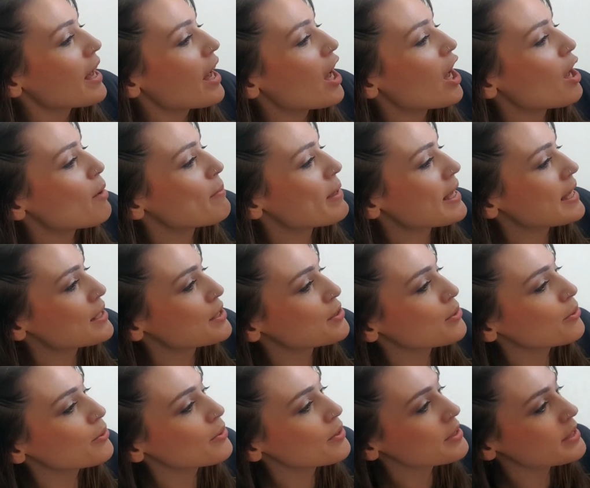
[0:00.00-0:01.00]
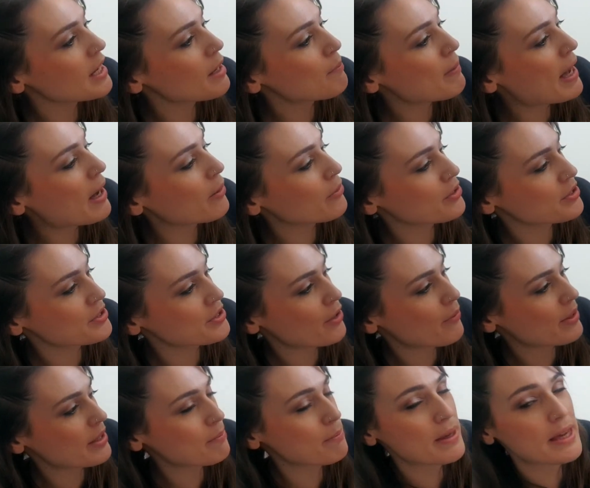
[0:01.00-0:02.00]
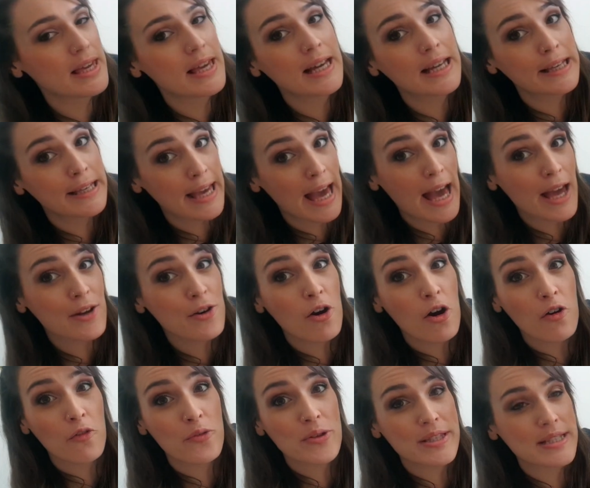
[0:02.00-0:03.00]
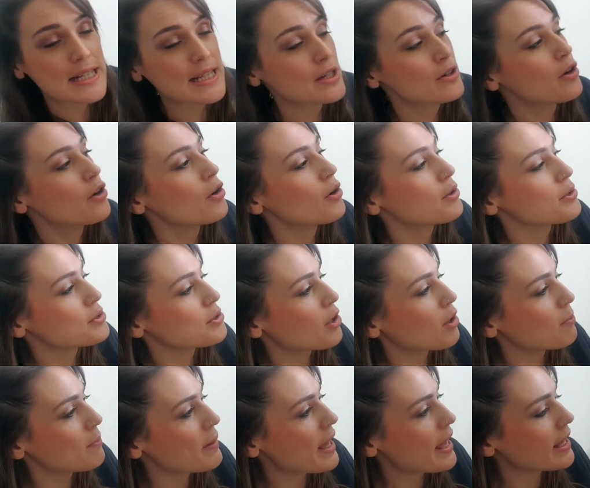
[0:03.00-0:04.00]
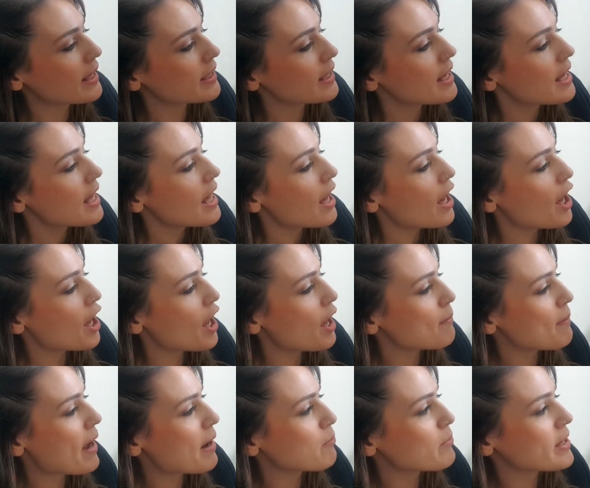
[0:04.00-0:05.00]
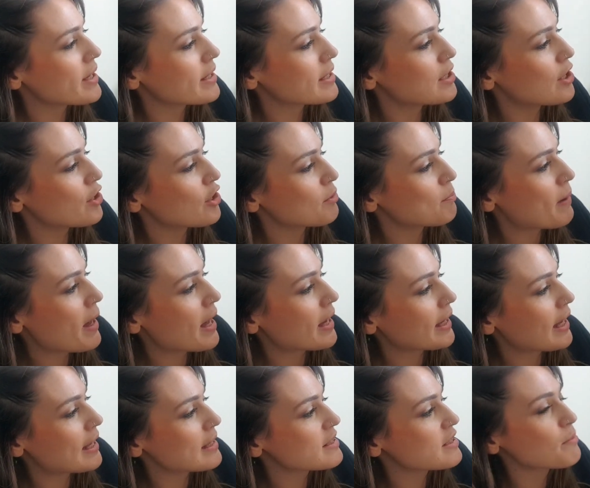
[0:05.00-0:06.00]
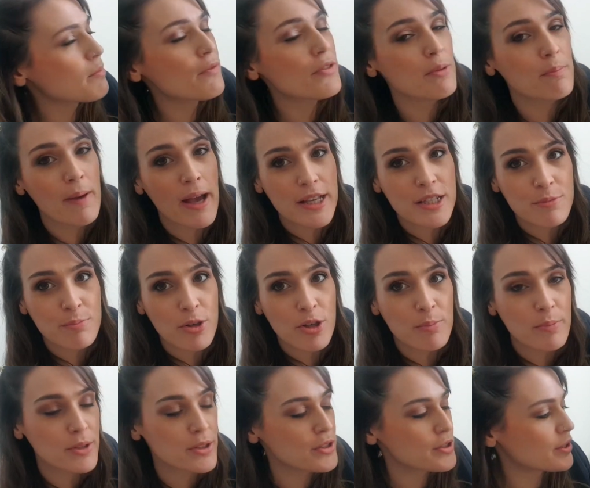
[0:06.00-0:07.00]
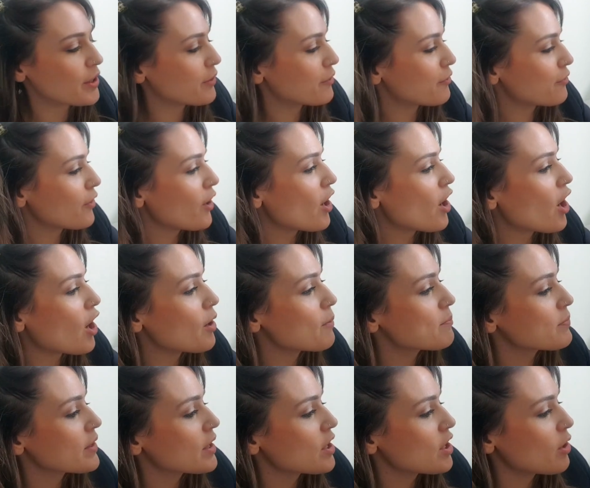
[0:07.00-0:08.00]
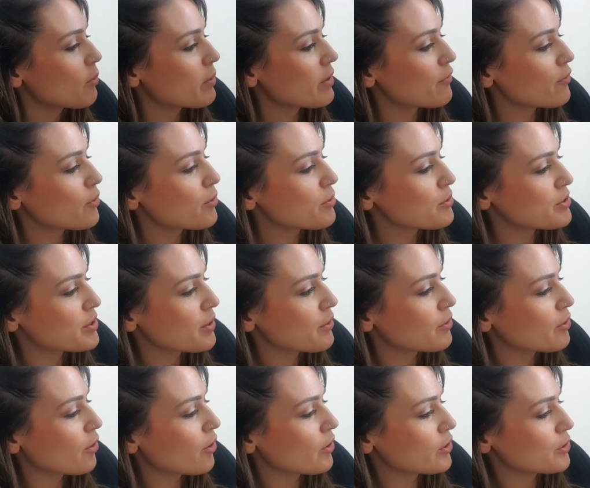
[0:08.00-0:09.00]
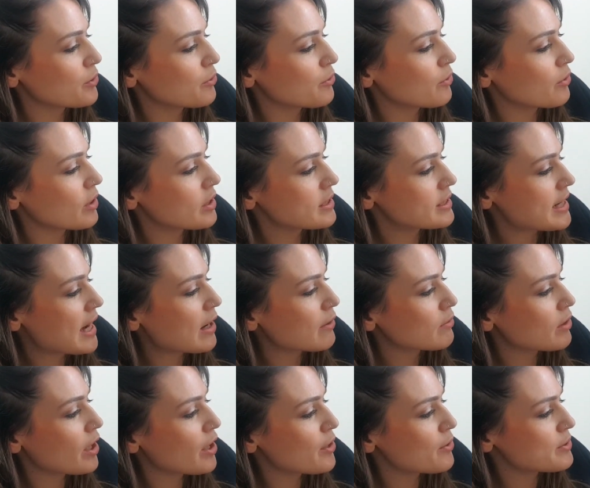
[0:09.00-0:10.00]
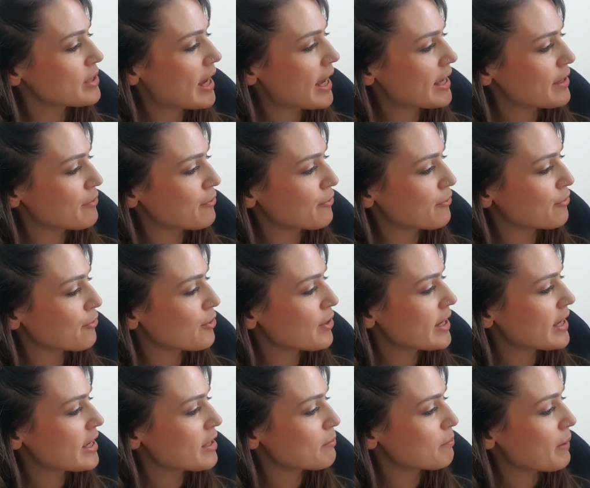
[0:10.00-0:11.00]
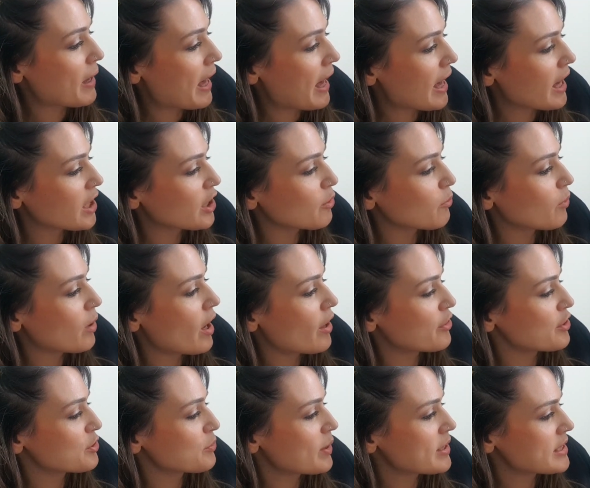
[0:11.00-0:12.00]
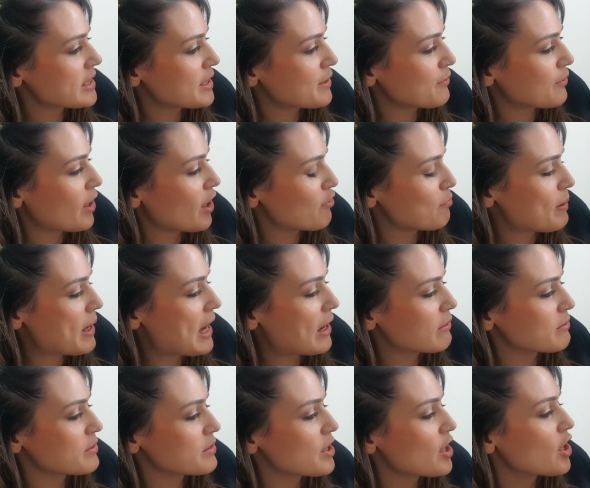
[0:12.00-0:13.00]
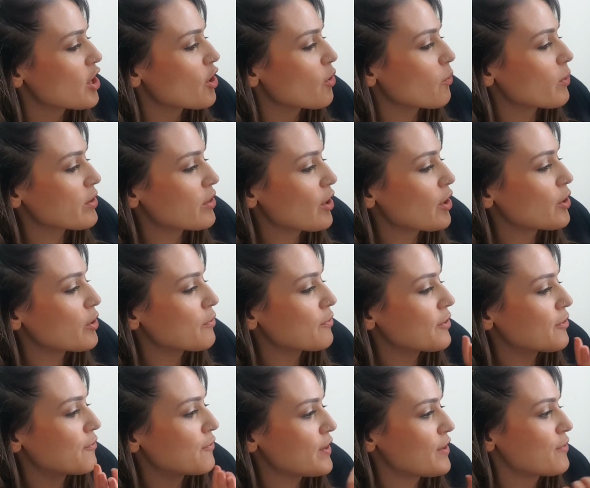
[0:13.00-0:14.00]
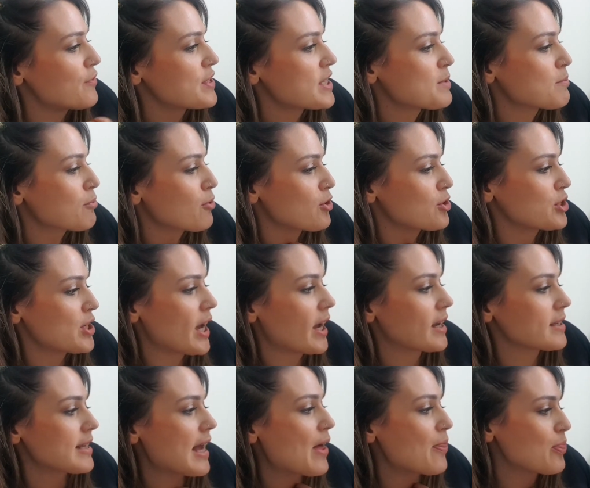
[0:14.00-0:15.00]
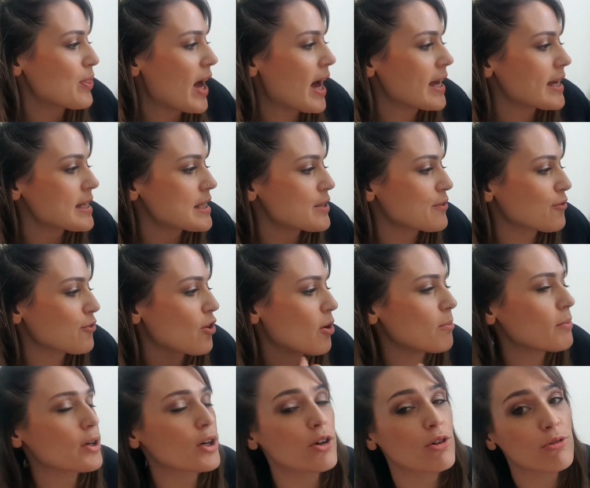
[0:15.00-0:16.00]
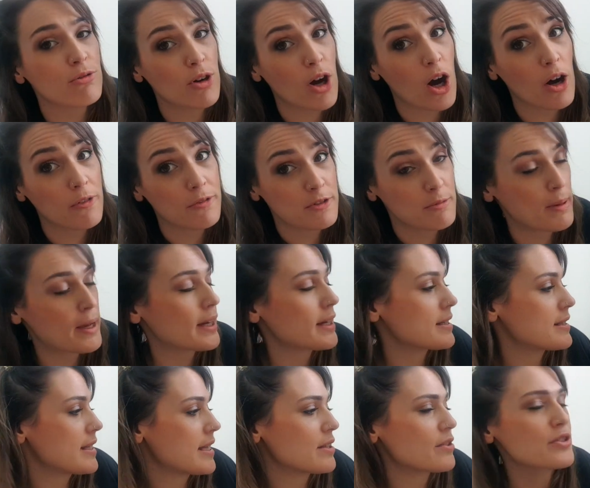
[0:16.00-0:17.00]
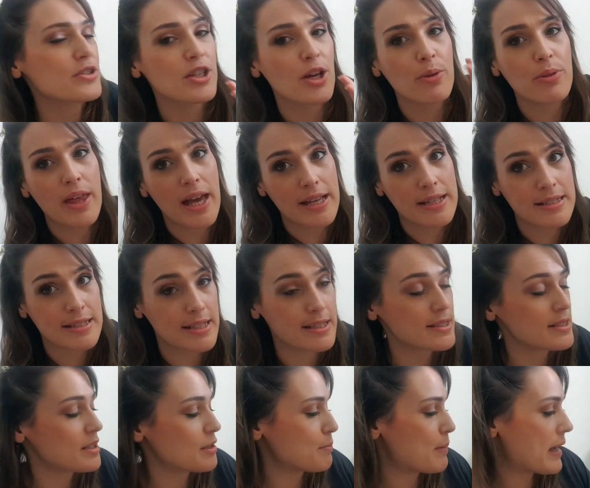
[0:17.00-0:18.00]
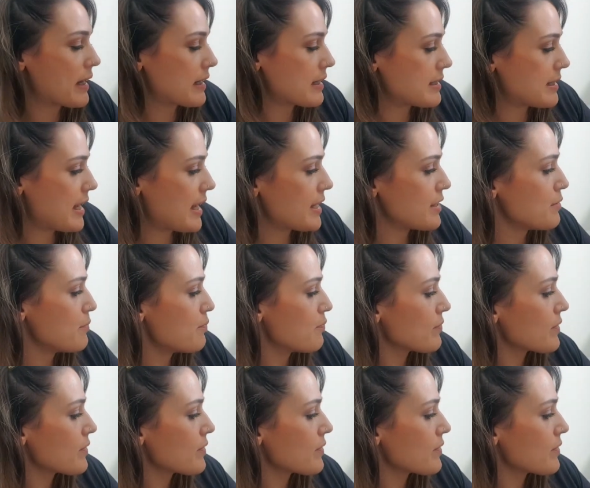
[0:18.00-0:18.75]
It talks about the sewing bee again, obviously hot topic. And we can look back at some of the best moments so far. We've also got your download a free pack worth £25 with over 50 projects, and that is from Craft Magazine, so their sister magazine.